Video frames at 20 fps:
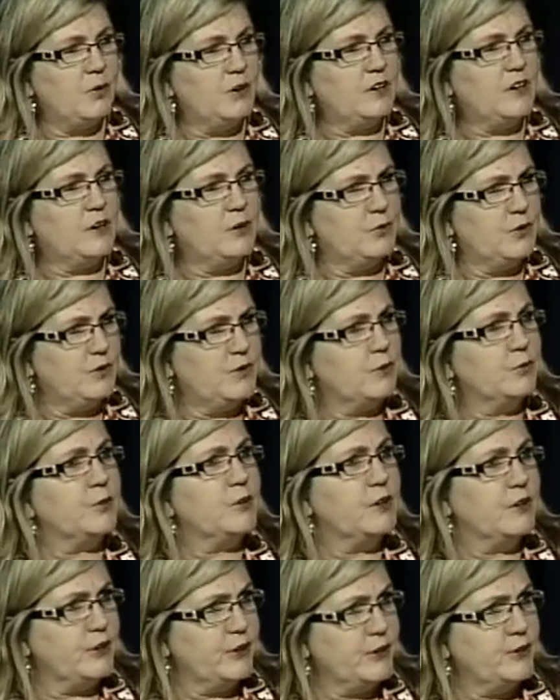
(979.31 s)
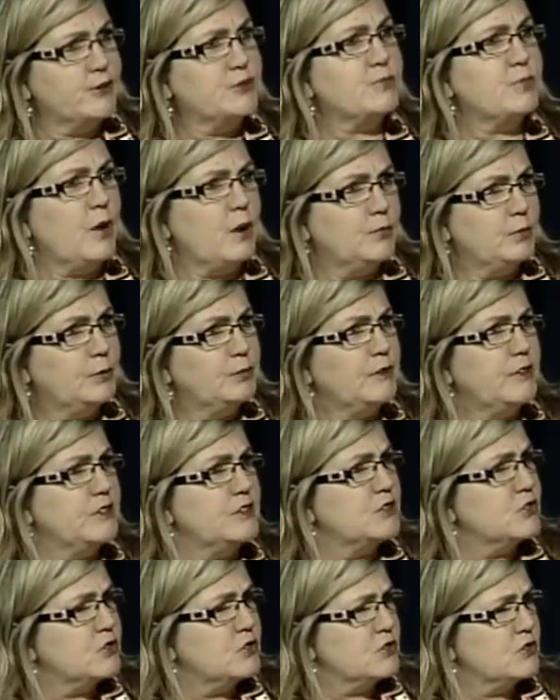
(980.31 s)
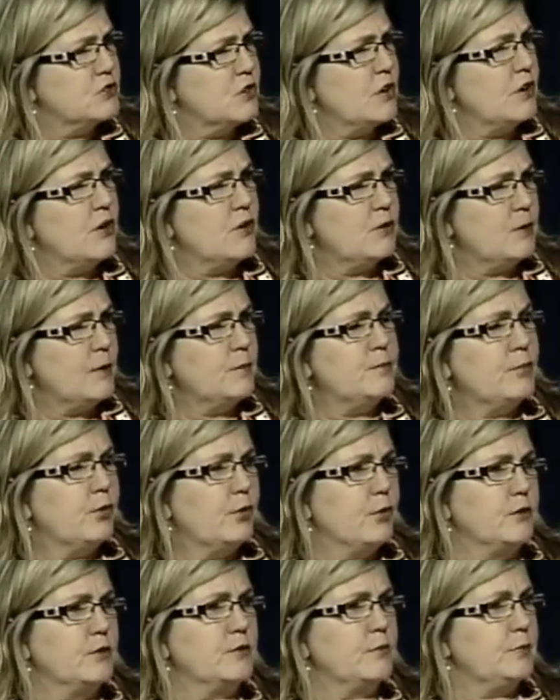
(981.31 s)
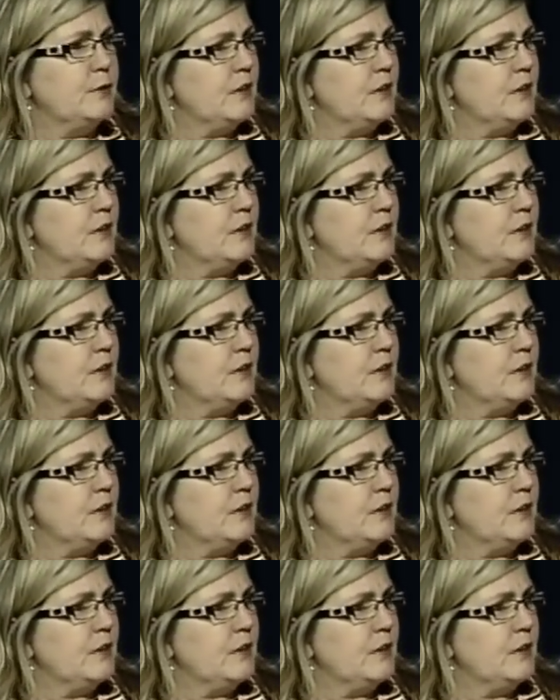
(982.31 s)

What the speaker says: working with a realtor is probably so important,